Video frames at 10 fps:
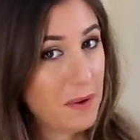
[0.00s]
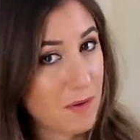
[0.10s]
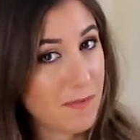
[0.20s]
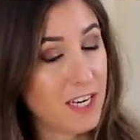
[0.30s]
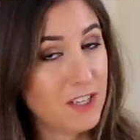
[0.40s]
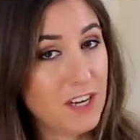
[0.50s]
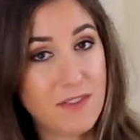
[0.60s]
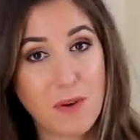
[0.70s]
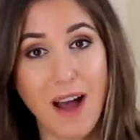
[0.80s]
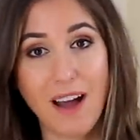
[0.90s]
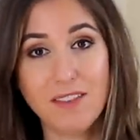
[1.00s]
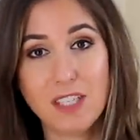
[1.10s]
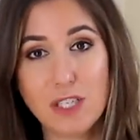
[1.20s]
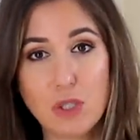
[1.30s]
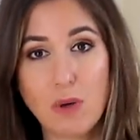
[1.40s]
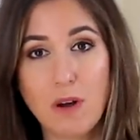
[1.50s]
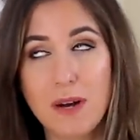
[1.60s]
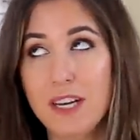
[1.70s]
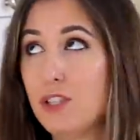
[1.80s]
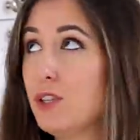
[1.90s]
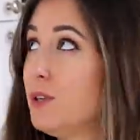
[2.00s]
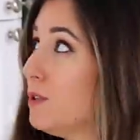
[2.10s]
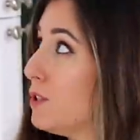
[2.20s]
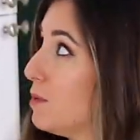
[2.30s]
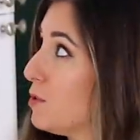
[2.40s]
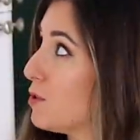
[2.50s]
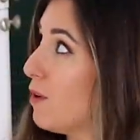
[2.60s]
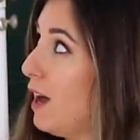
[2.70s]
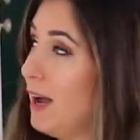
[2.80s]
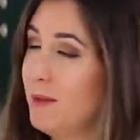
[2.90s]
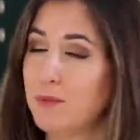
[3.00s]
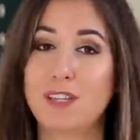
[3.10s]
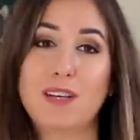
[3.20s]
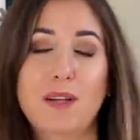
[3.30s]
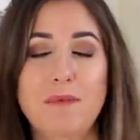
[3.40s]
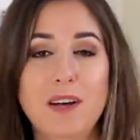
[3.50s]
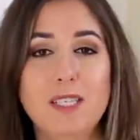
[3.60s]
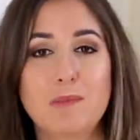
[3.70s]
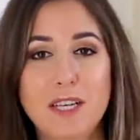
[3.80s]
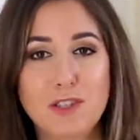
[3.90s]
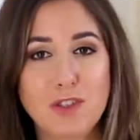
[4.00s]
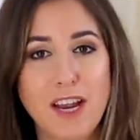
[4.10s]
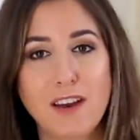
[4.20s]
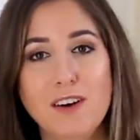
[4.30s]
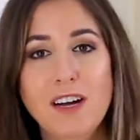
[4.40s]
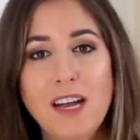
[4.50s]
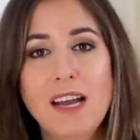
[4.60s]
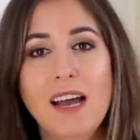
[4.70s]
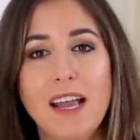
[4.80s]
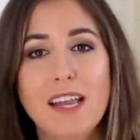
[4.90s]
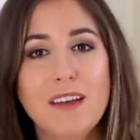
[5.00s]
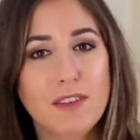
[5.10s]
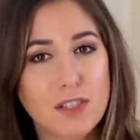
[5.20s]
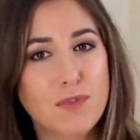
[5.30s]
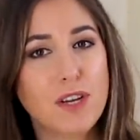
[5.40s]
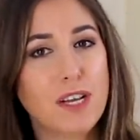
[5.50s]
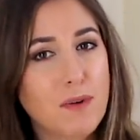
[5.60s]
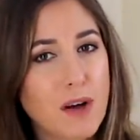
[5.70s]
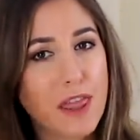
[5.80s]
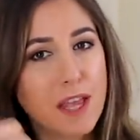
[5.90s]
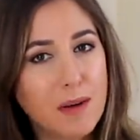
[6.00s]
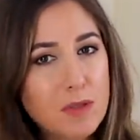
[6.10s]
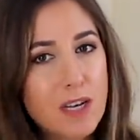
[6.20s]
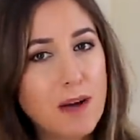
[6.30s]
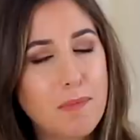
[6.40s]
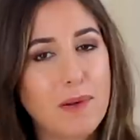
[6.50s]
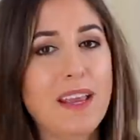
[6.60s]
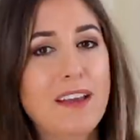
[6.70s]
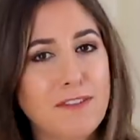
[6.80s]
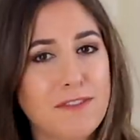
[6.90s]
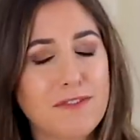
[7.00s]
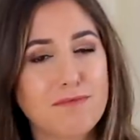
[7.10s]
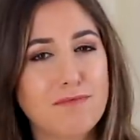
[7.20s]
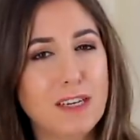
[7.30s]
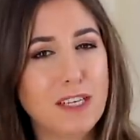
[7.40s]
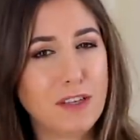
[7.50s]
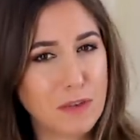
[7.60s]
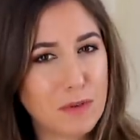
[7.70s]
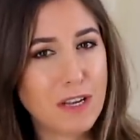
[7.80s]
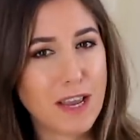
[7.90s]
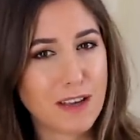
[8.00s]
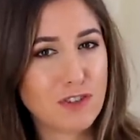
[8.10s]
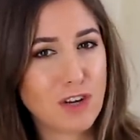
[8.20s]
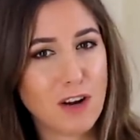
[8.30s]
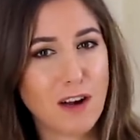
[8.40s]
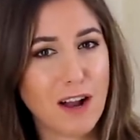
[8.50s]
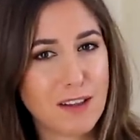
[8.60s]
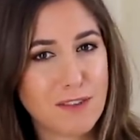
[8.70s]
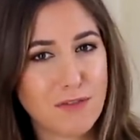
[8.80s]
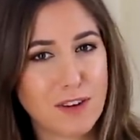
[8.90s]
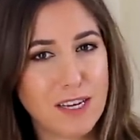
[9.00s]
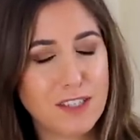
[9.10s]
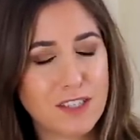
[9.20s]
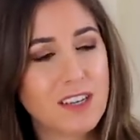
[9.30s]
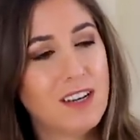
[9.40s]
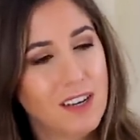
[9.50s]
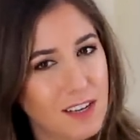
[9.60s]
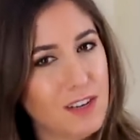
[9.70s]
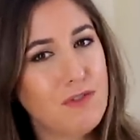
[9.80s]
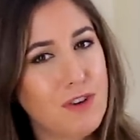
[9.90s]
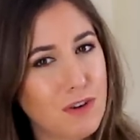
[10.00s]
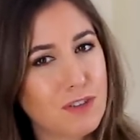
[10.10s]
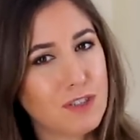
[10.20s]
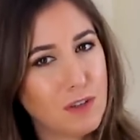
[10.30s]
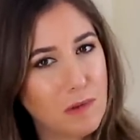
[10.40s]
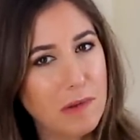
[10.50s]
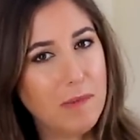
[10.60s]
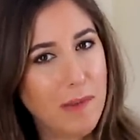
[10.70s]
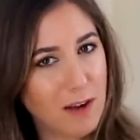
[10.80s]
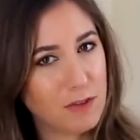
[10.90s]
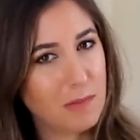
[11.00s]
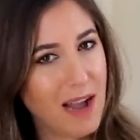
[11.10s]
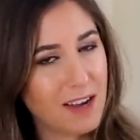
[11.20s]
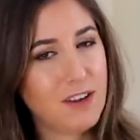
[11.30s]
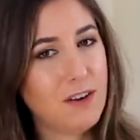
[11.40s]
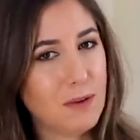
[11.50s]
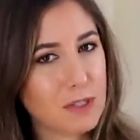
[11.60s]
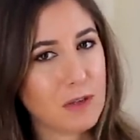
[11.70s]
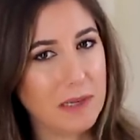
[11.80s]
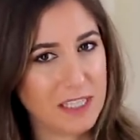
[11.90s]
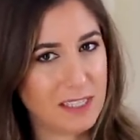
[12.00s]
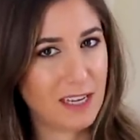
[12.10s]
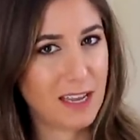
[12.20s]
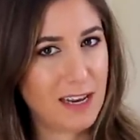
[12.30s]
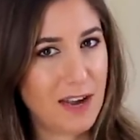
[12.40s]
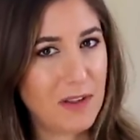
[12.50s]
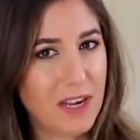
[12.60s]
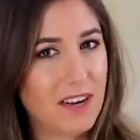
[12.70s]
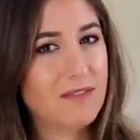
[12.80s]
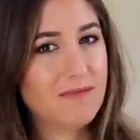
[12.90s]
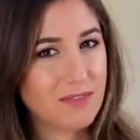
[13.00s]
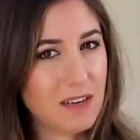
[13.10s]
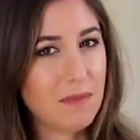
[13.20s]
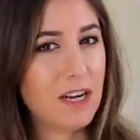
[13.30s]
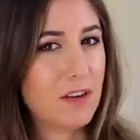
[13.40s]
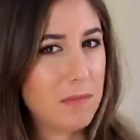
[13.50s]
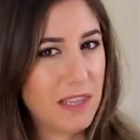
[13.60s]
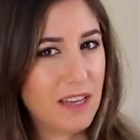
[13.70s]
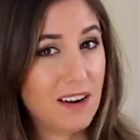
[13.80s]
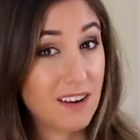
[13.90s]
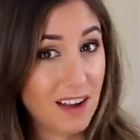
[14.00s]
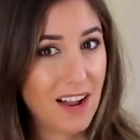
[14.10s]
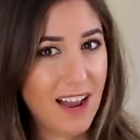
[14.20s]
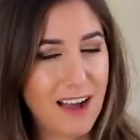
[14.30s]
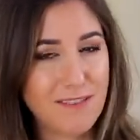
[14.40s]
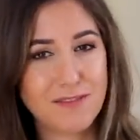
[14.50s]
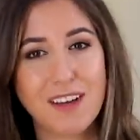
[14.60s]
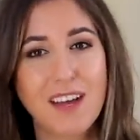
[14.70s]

quick reminder, if you haven't done so already, to subscribe to the CleanMySpace channel and give this video a thumbs up if when you take a jar out of the fridge, you know there's a little bit of bounce back, you know it's a little bit sticky down there. Come on, you've been there, I have.